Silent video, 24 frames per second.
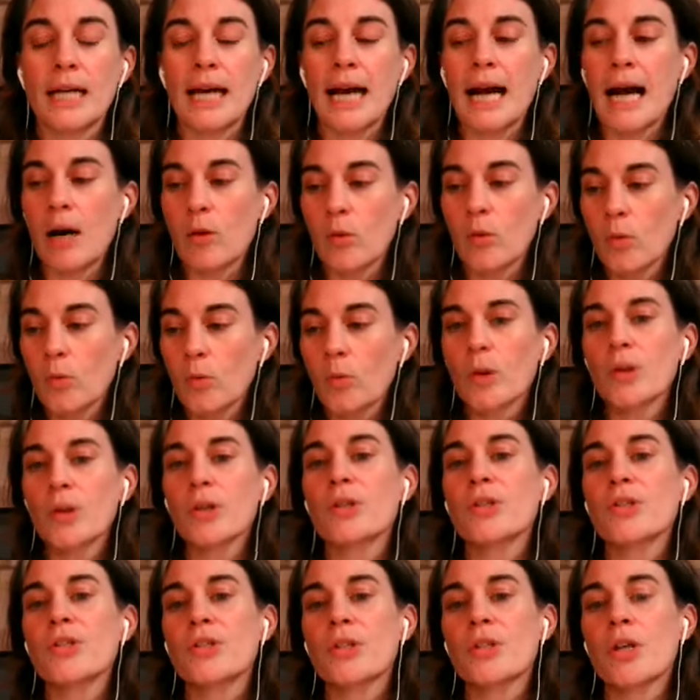Our
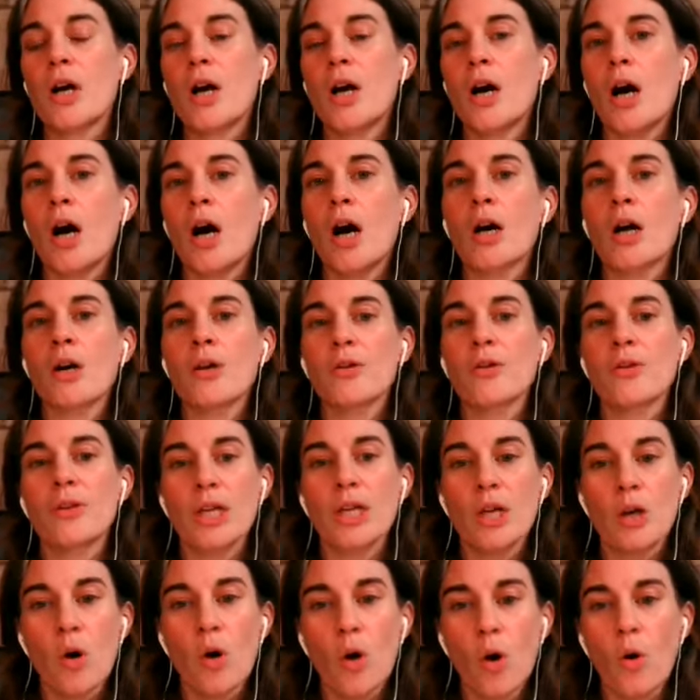words are the
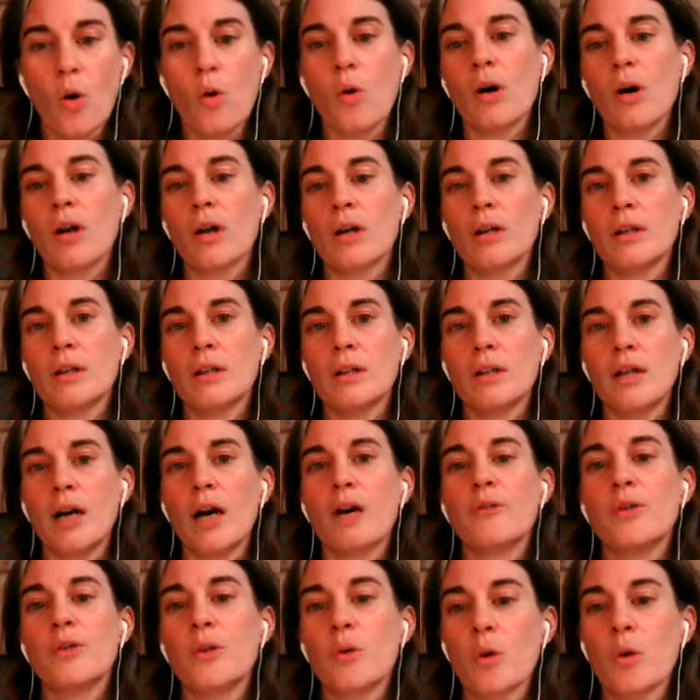core
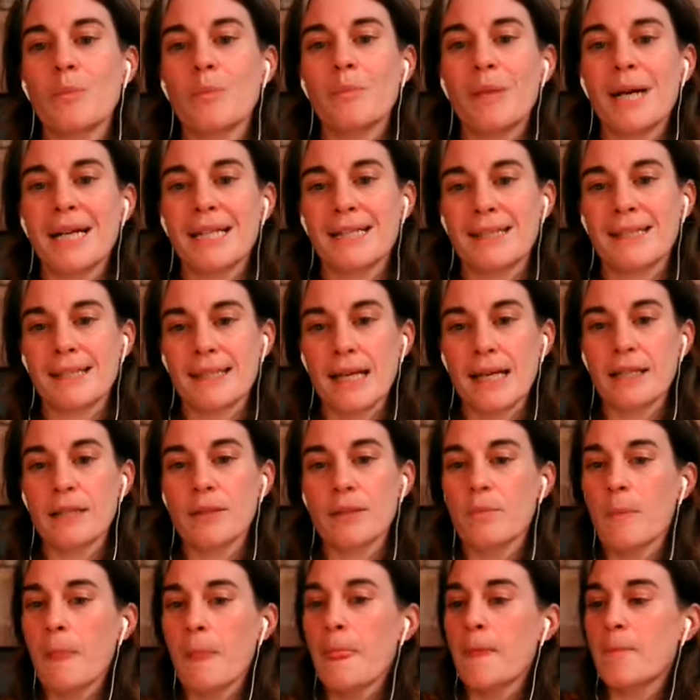of your mindset,
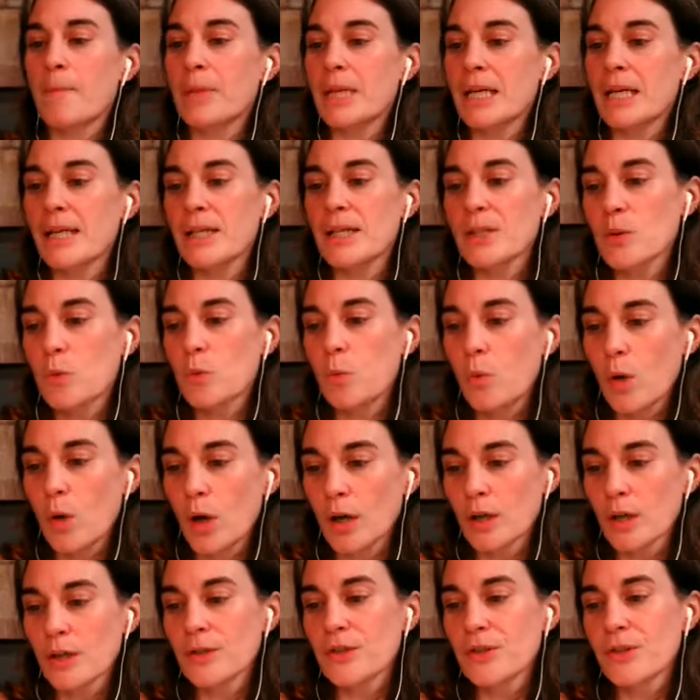because
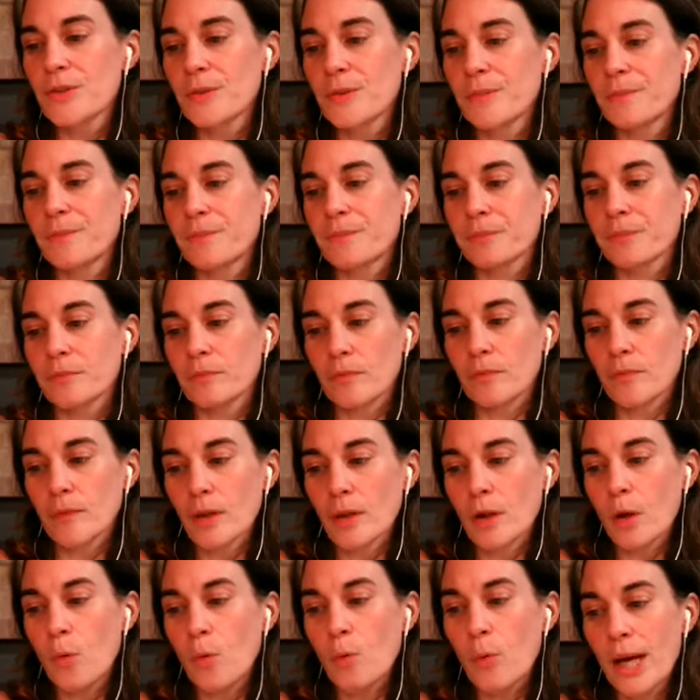words,
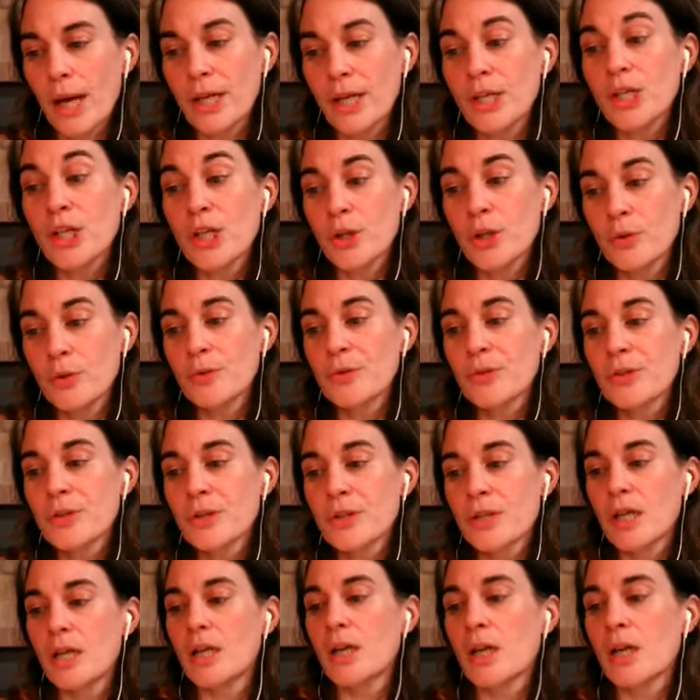when used,
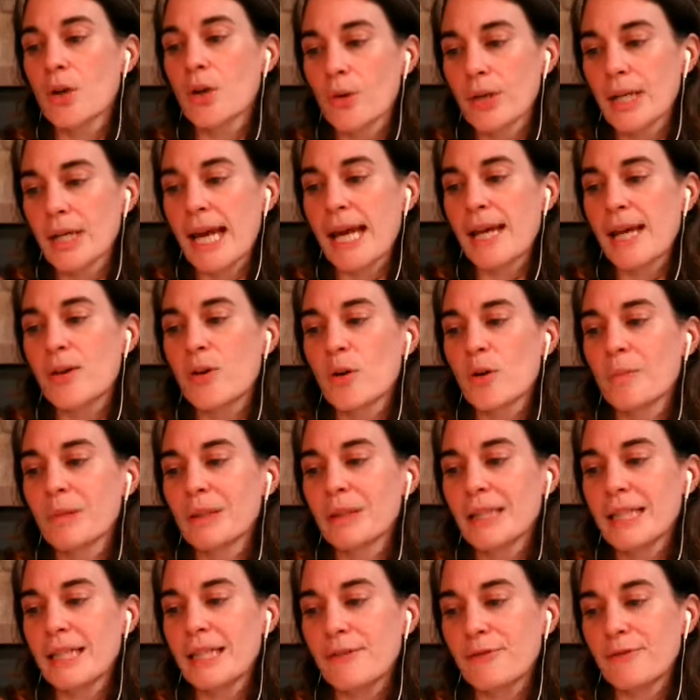create your
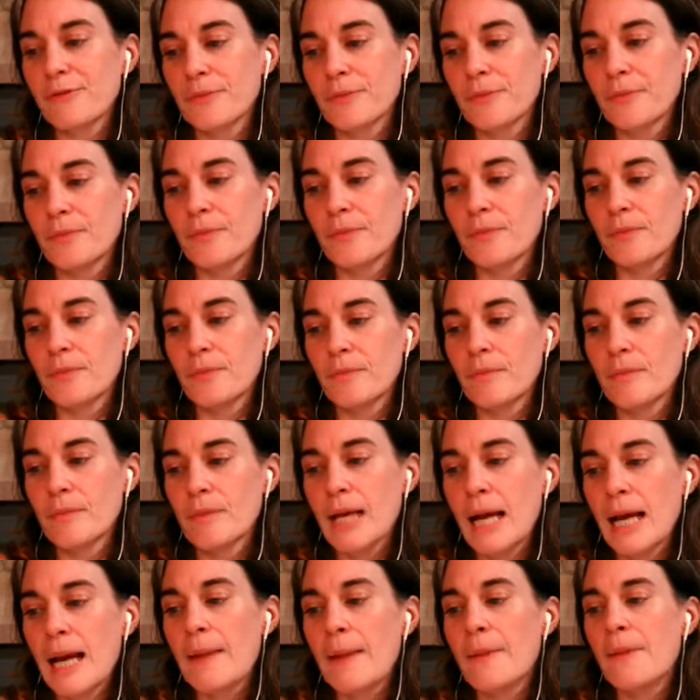belief,
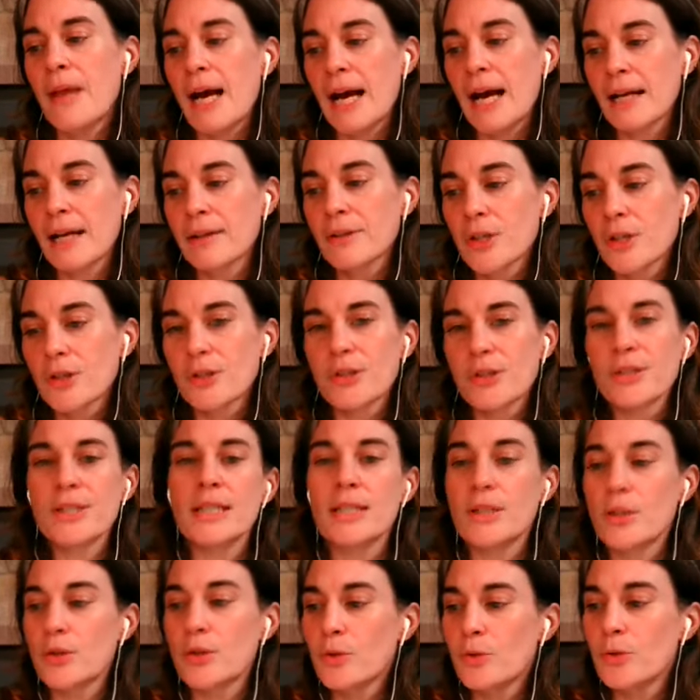and that turns
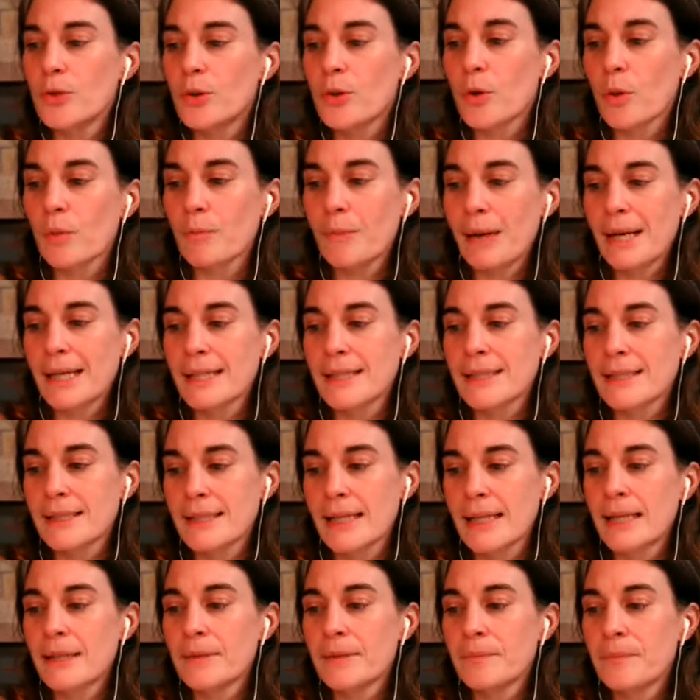into your mindset.